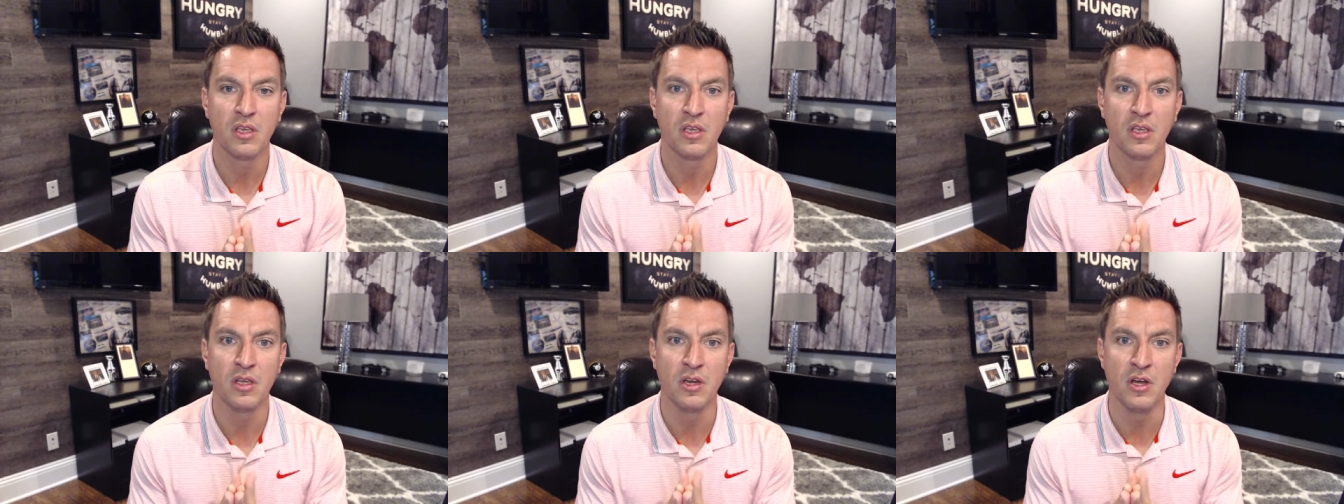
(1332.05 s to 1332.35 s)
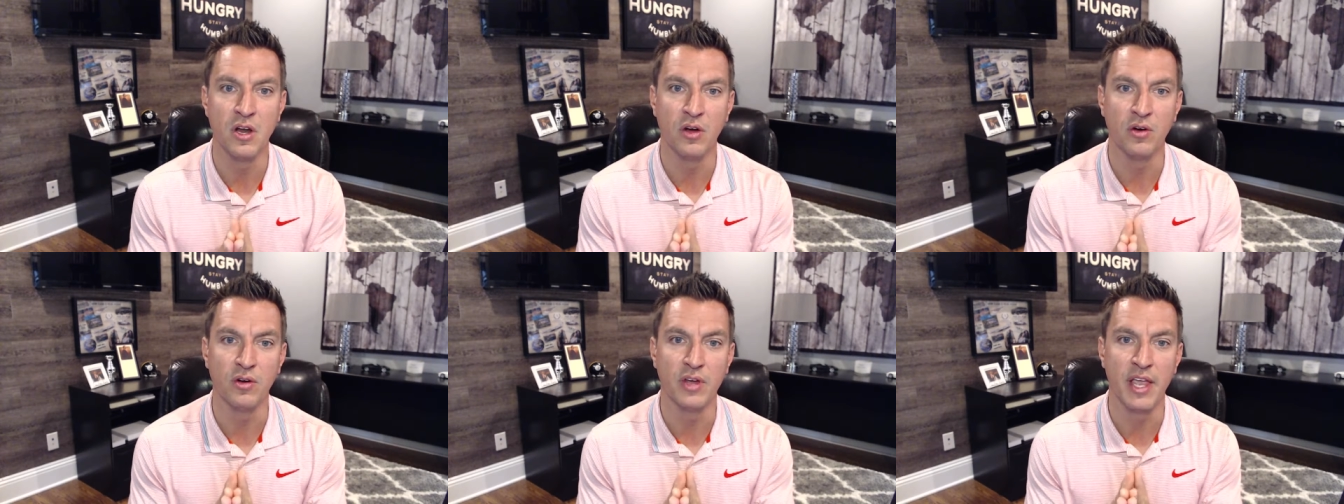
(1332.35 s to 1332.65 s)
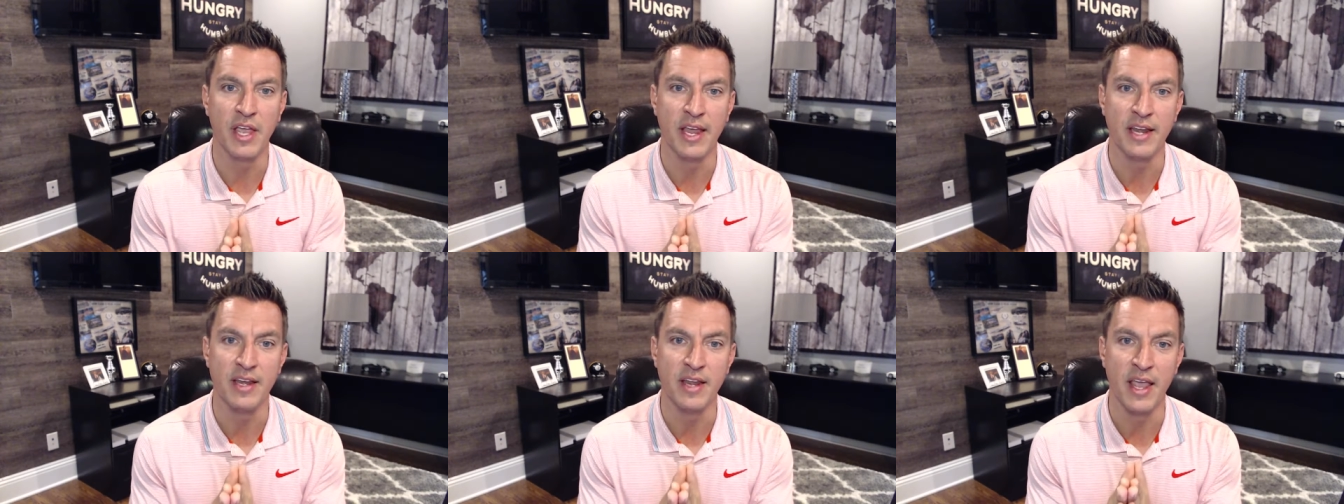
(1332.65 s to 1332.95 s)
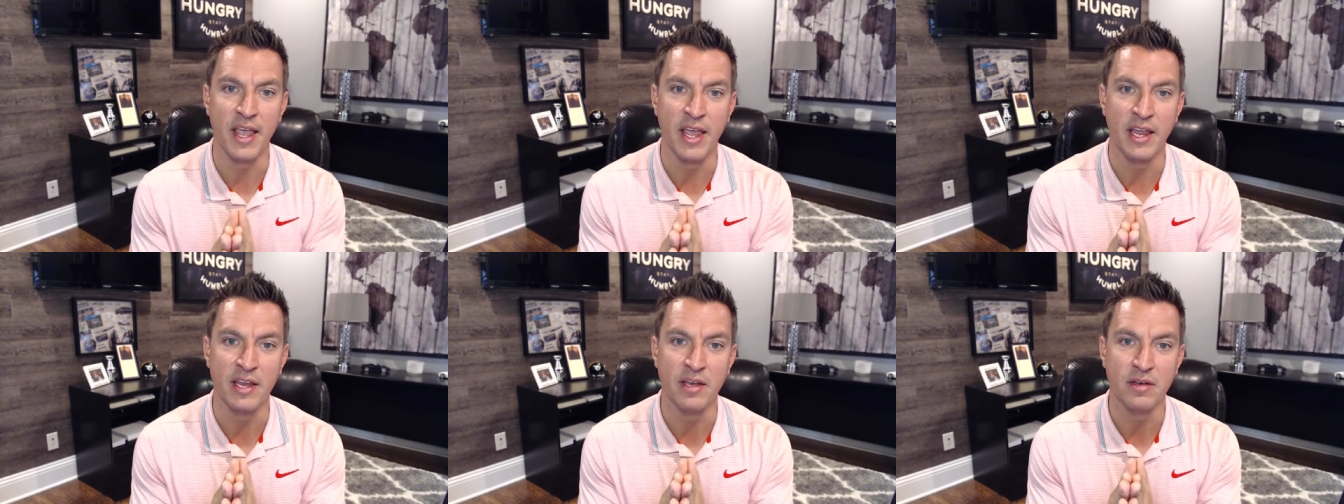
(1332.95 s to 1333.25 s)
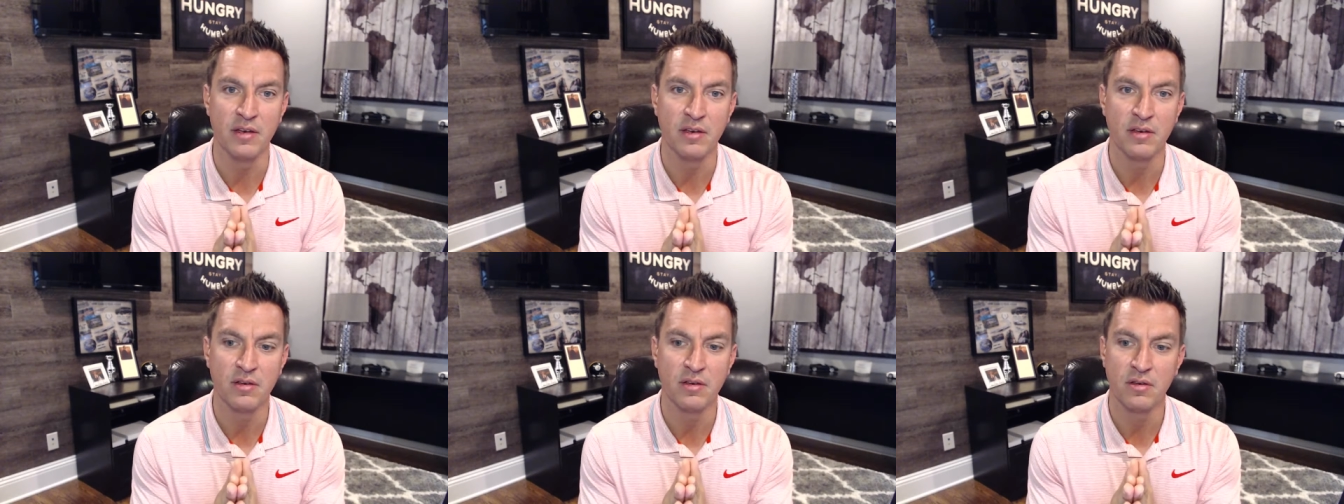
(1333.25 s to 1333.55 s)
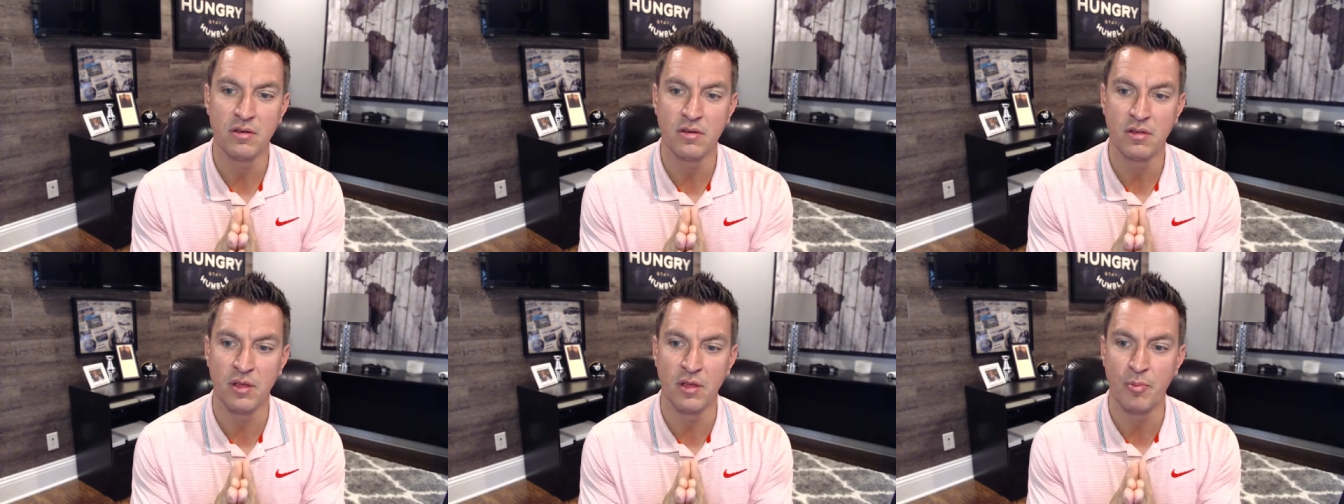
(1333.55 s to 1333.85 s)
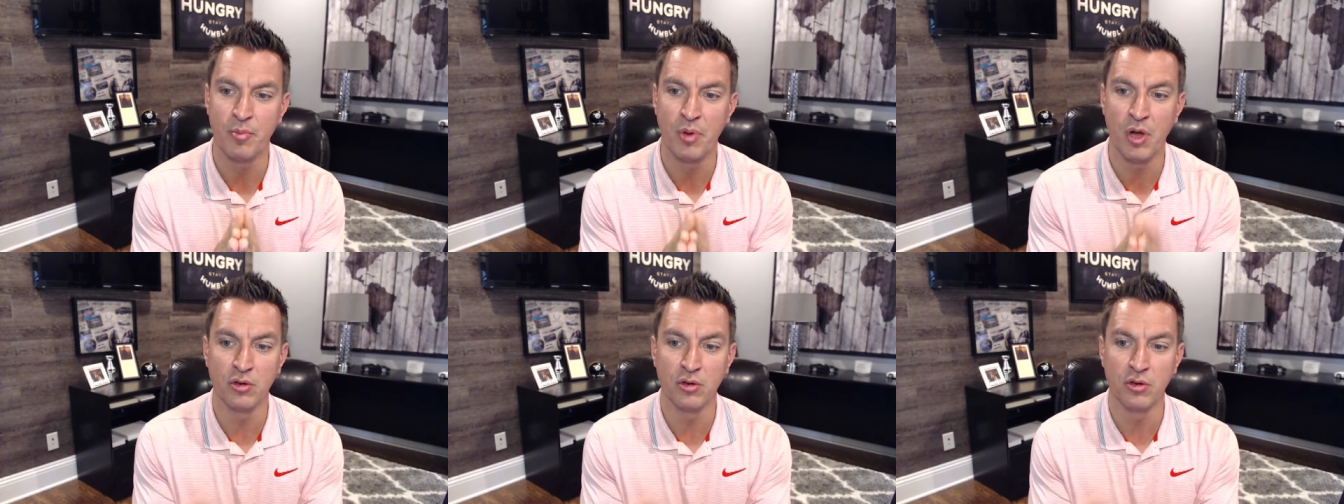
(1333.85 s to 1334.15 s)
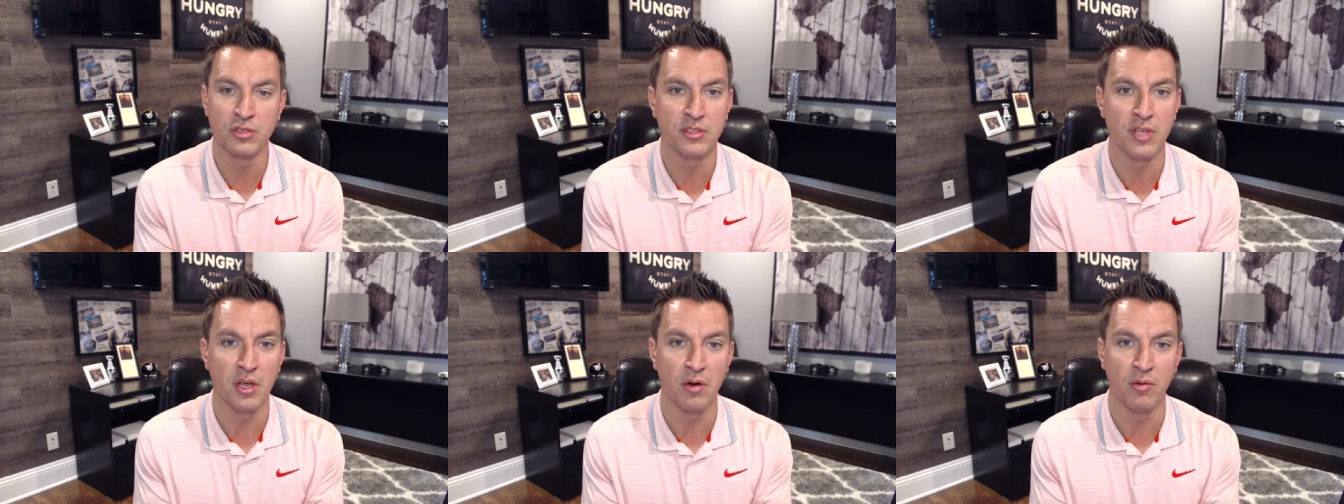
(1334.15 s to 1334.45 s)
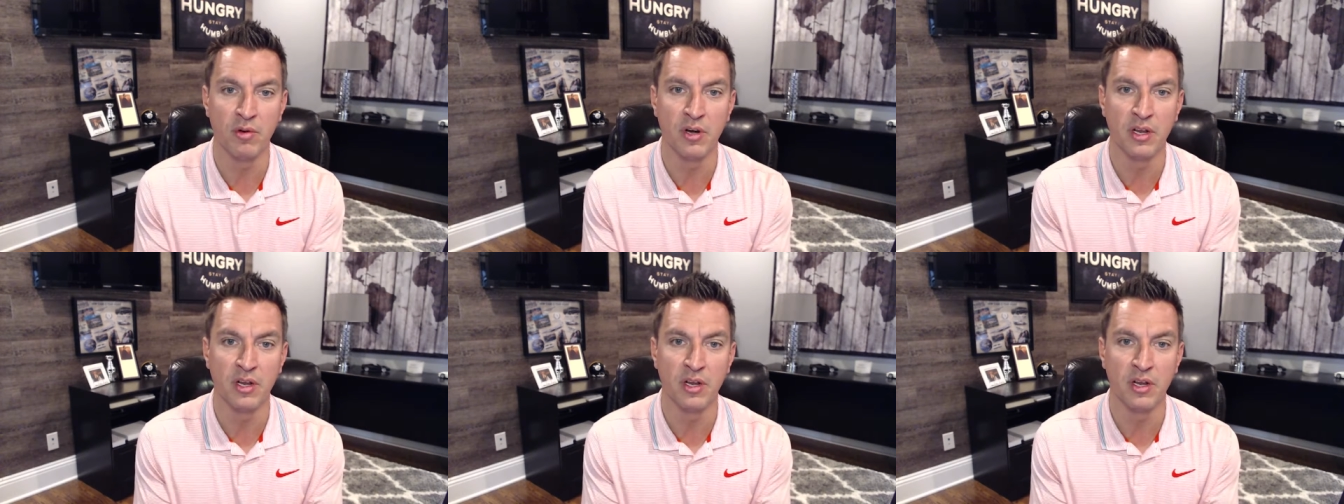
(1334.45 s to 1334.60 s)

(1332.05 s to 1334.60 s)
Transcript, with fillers: you know, and and the post that